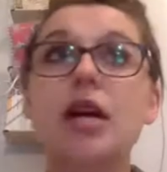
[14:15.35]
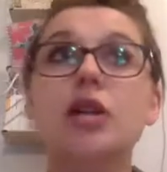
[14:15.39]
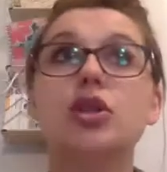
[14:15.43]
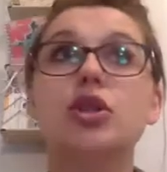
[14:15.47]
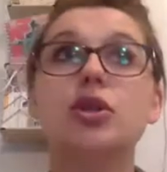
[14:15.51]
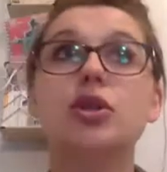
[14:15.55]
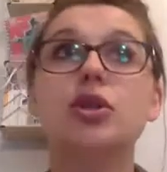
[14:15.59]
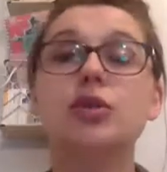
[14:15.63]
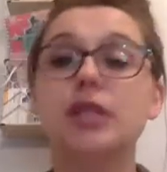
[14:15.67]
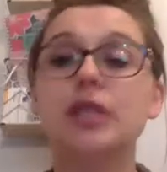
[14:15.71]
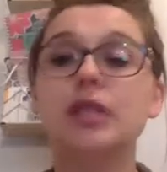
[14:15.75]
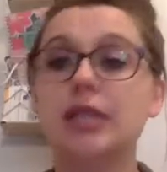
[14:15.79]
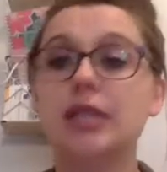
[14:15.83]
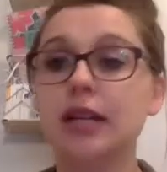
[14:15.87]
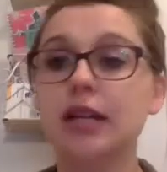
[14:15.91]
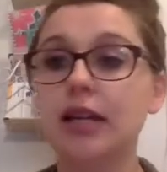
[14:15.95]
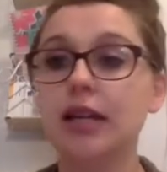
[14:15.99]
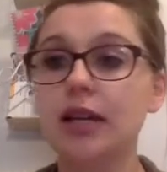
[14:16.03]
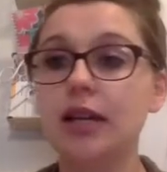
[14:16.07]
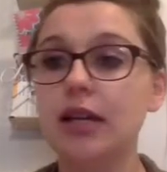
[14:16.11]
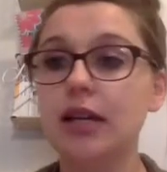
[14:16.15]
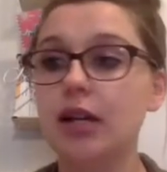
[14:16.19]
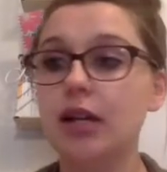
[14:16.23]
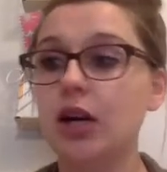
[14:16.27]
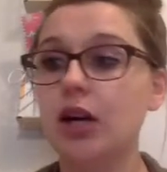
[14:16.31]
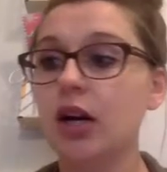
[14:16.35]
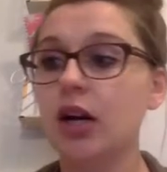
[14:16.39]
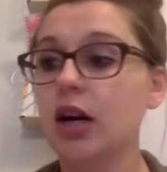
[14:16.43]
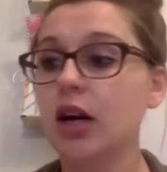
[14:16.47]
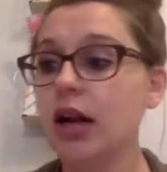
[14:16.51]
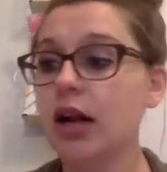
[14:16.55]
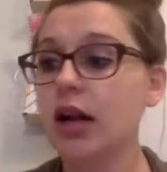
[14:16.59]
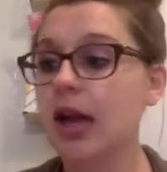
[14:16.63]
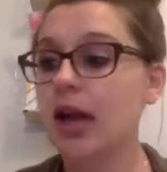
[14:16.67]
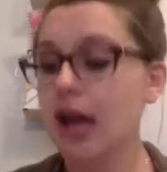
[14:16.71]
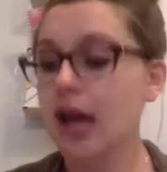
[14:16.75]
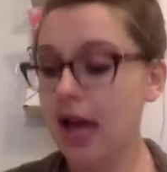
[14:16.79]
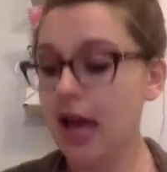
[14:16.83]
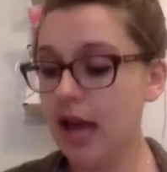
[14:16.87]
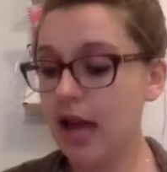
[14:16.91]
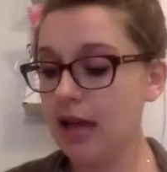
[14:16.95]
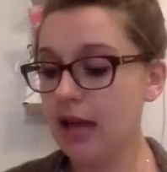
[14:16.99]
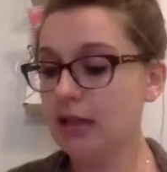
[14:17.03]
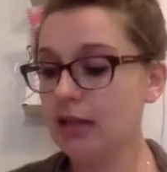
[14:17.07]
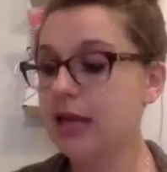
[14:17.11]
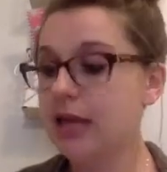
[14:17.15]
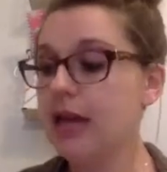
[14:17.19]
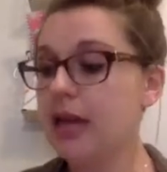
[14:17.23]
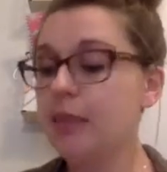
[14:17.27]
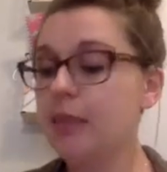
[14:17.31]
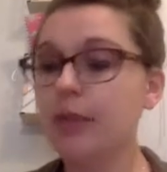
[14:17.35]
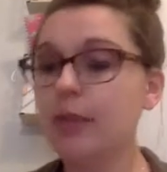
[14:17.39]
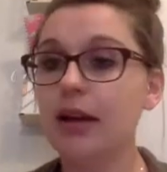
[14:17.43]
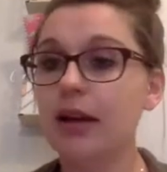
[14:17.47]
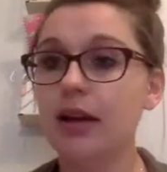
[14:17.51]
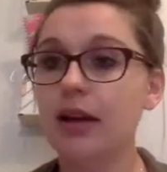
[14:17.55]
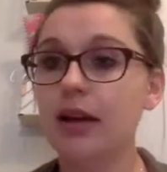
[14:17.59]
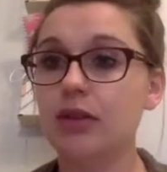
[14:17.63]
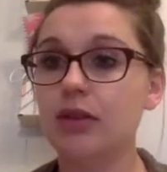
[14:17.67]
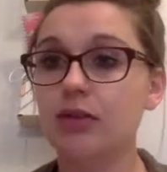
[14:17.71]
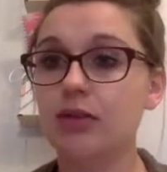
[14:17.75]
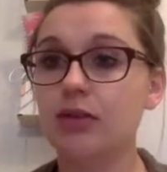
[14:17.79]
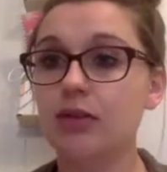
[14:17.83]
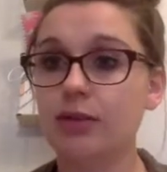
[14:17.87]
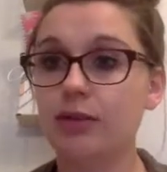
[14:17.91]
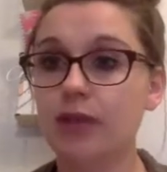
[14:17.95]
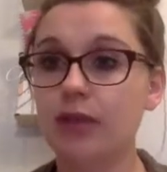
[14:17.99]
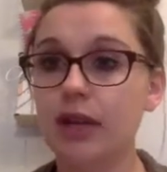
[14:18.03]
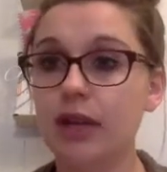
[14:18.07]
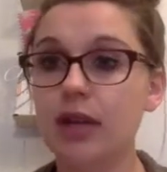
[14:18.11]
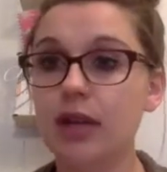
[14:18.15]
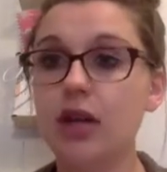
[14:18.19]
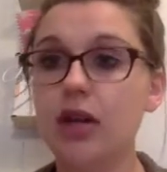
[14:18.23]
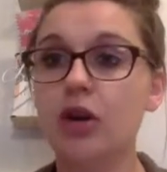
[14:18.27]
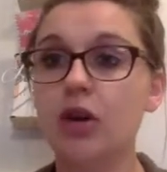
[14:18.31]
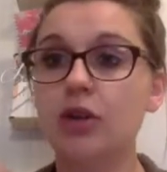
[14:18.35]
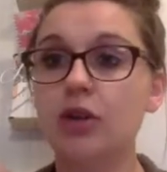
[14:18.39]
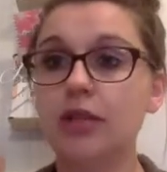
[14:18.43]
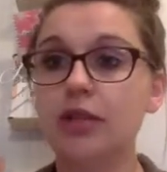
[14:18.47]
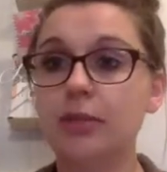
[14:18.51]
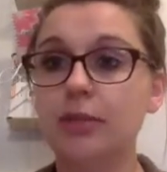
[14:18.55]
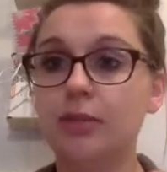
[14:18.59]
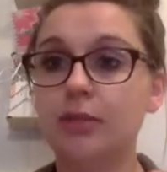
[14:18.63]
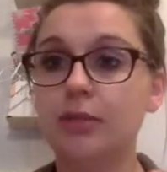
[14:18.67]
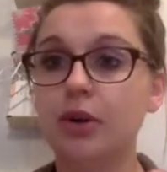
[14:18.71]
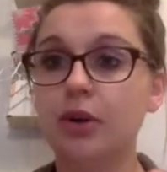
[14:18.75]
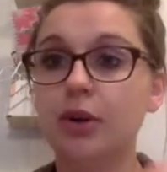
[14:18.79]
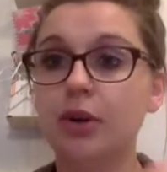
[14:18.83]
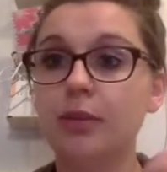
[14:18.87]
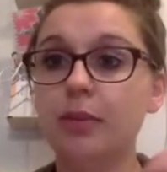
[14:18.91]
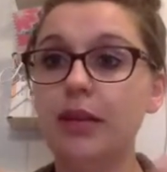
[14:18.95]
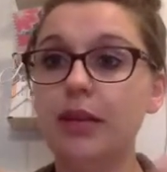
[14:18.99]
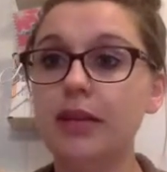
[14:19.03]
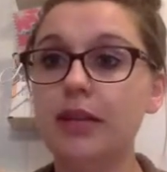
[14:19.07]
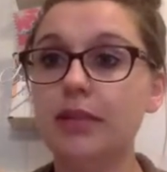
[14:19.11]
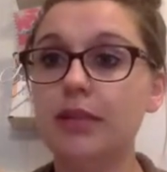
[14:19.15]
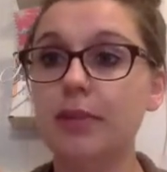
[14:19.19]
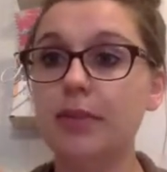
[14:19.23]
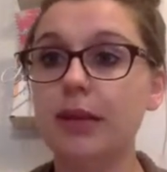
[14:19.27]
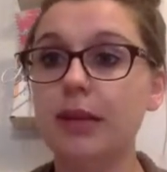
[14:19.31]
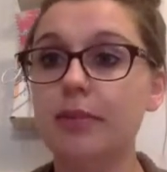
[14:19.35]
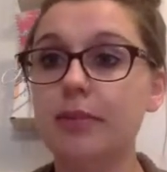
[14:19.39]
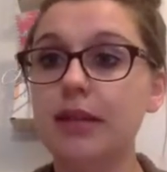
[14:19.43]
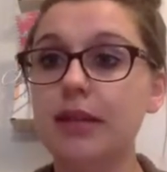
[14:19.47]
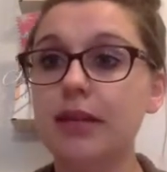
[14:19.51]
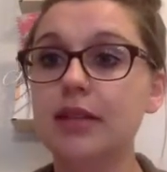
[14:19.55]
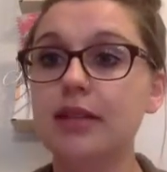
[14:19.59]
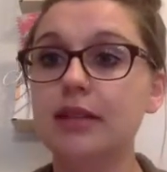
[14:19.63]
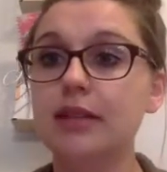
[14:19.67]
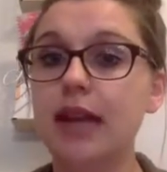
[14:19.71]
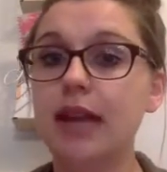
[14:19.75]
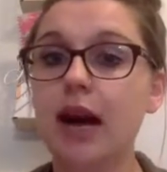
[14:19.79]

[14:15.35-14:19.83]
to sit here and nitpick through videos and pull piece by piece